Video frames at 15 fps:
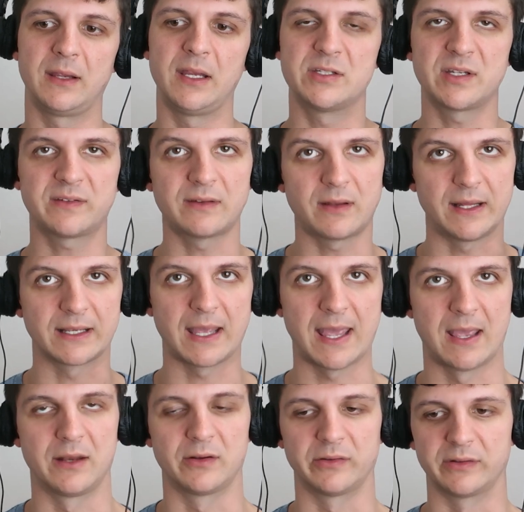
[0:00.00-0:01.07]
He just like
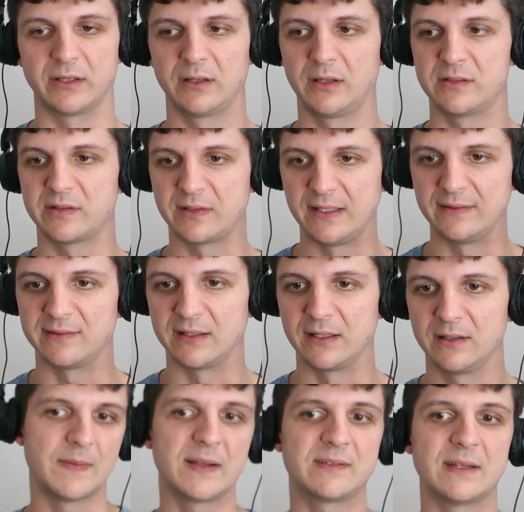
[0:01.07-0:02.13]
handles it. He just eats
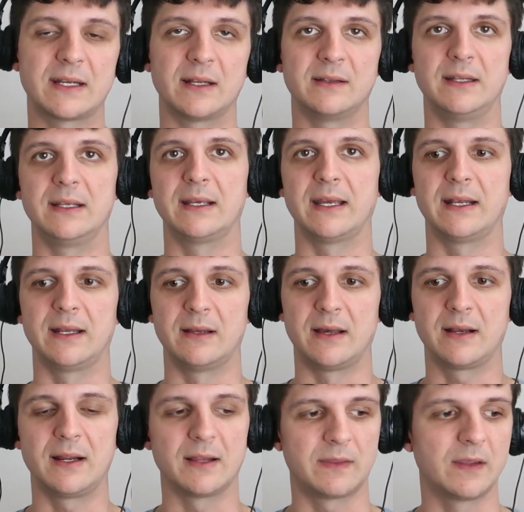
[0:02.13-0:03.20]
it. And that's not a dig at
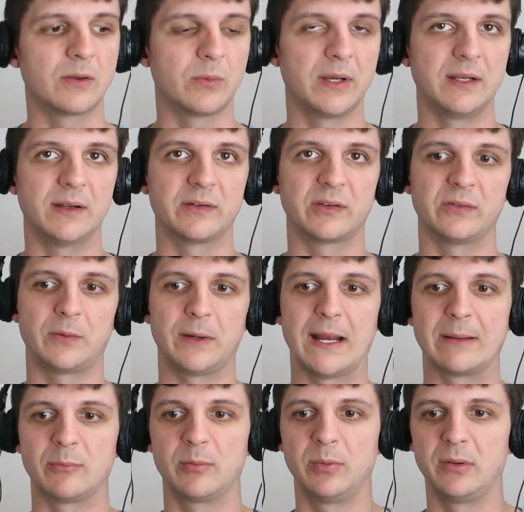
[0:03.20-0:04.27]
Hinata. I think what he does is very
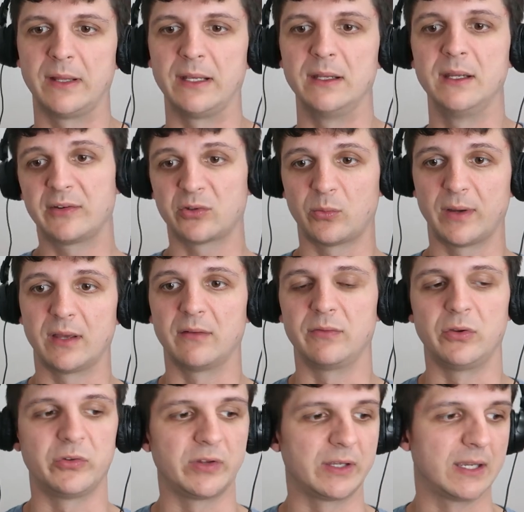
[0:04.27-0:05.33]
admirable and he has a way of
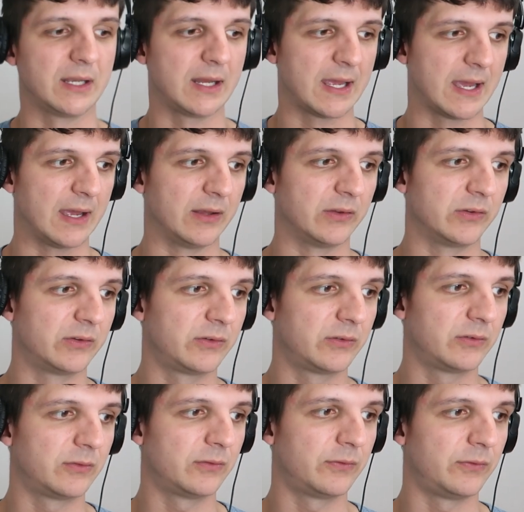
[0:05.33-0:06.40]
using it
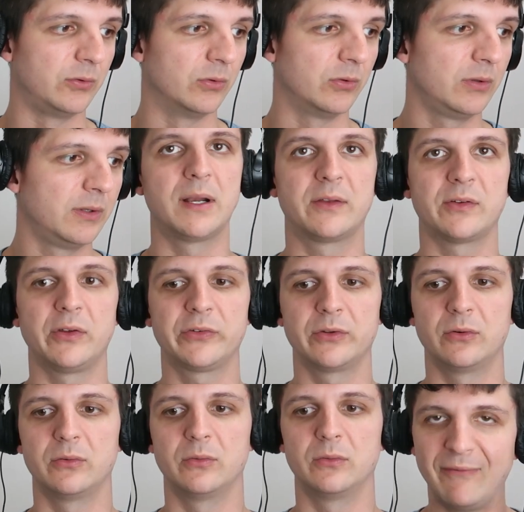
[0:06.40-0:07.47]
as fuel, but it's
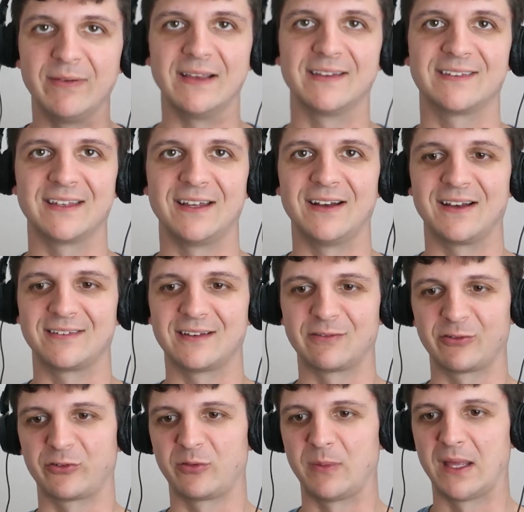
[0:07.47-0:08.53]
also obvious that Hinata
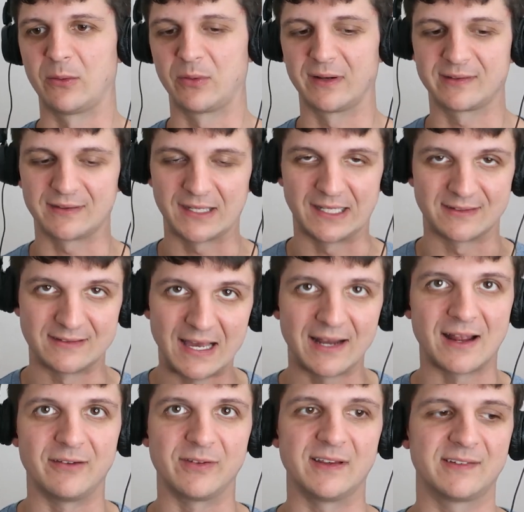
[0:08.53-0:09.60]
suffers from that, where it's not
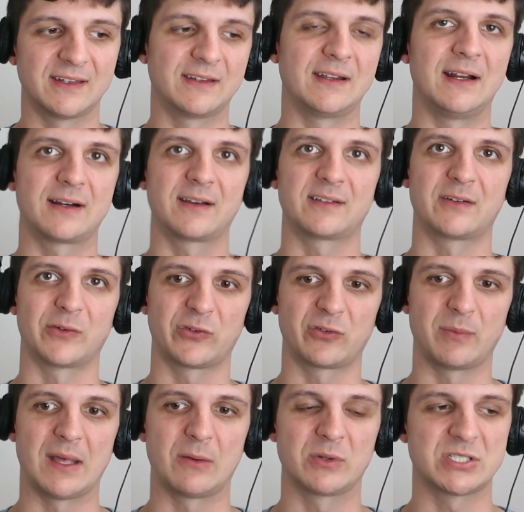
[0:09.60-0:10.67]
obvious that Tanaka suffers
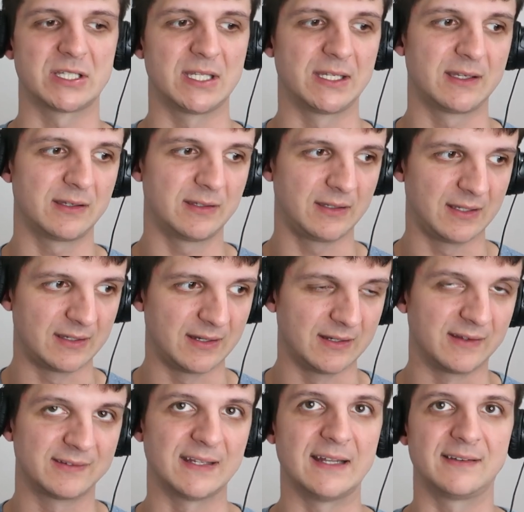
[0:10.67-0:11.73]
from that, which I think
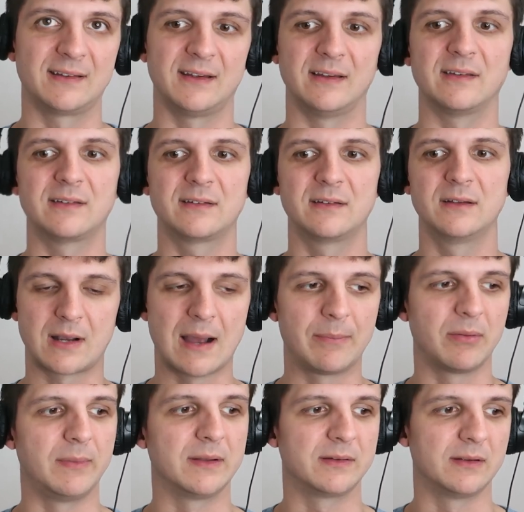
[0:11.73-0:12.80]
in a sense is a
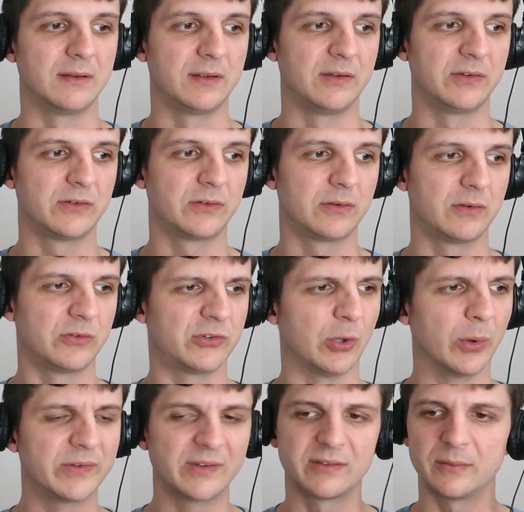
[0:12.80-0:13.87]
compliment to his
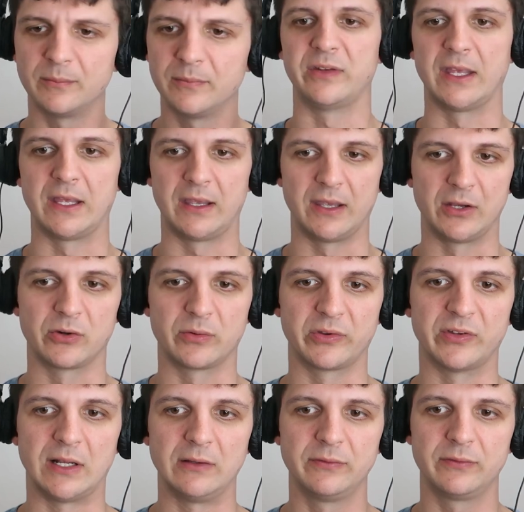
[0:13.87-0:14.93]
stoicism, his inner
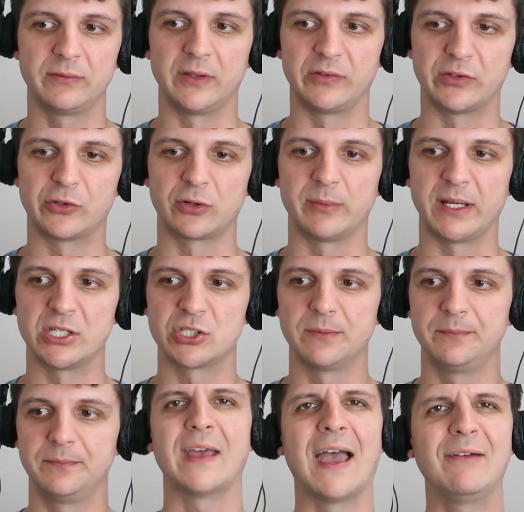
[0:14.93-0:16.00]
resolve, his
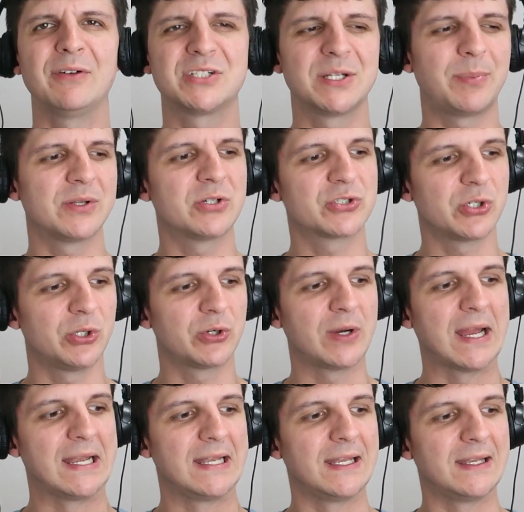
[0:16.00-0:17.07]
determination. To have a chip on your shoulder
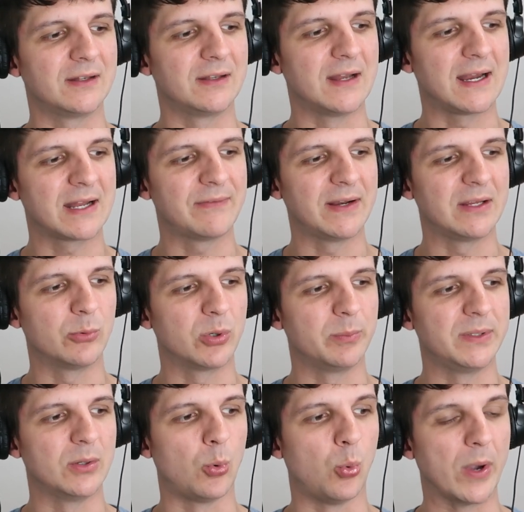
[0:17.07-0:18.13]
and to not have anyone
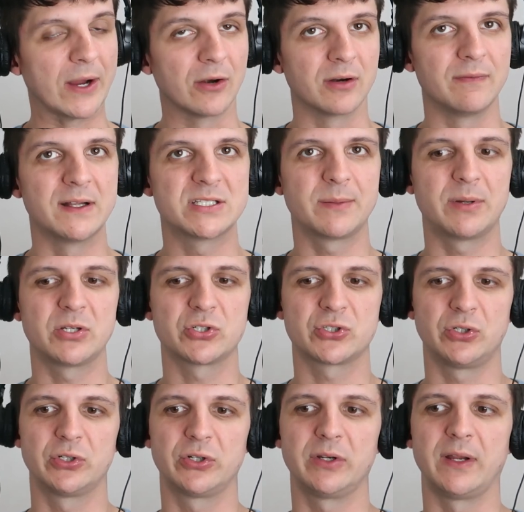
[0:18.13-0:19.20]
be aware of that chip on your
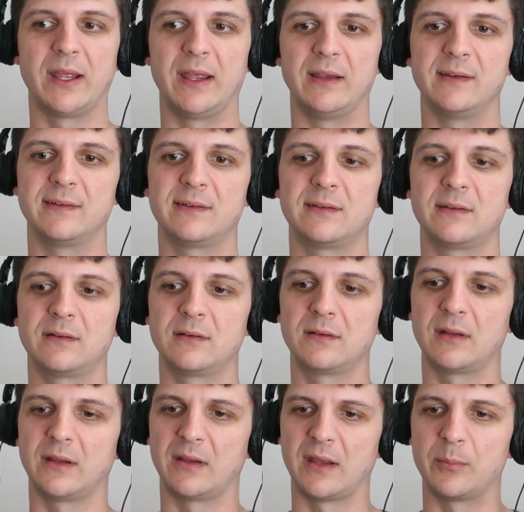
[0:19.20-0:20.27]
shoulder is
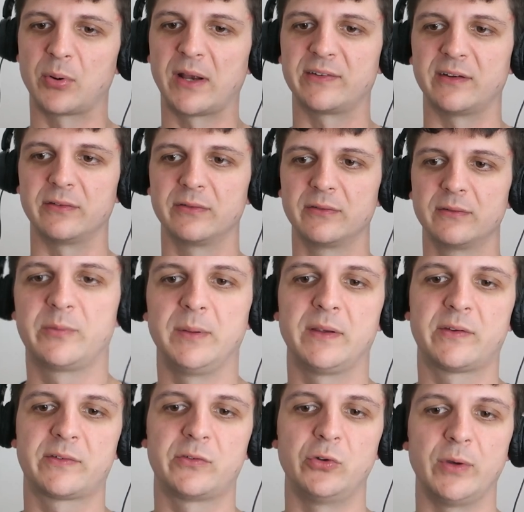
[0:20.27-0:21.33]
impressive. It
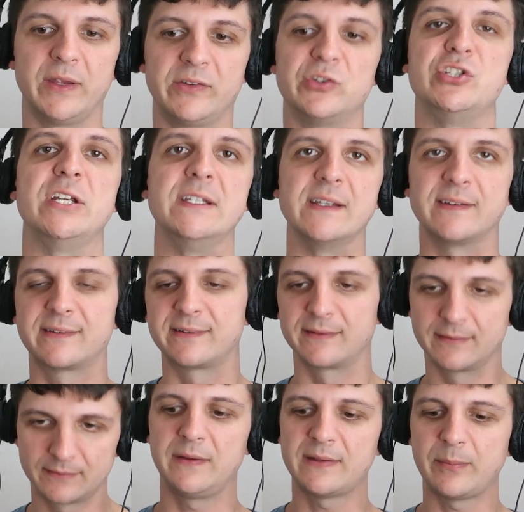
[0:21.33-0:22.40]
speaks to his
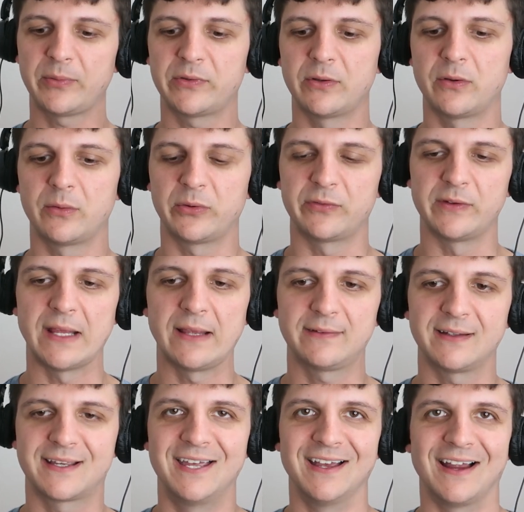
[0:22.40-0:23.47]
genius. This episode was
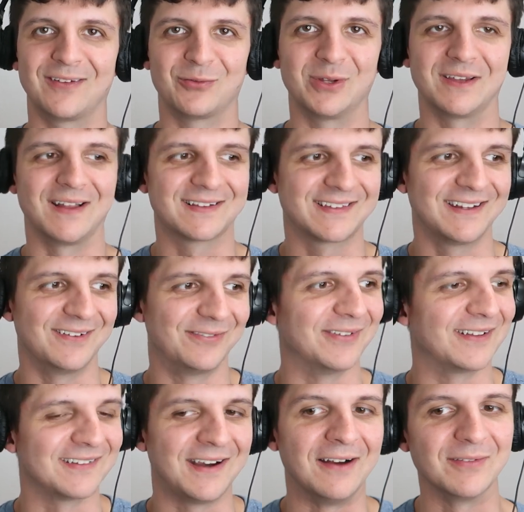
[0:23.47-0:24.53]
fantastic. I really liked it, if
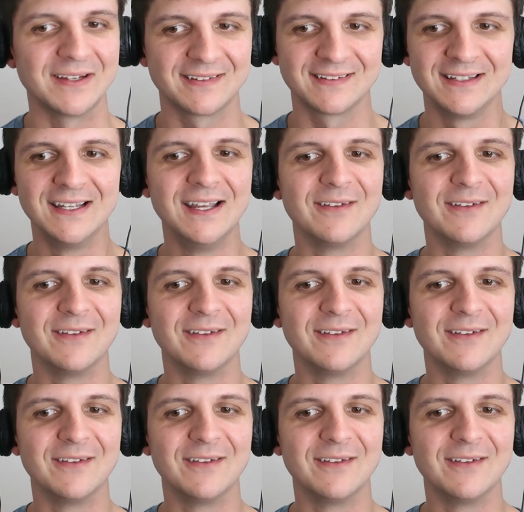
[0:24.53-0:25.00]
it's not obvious.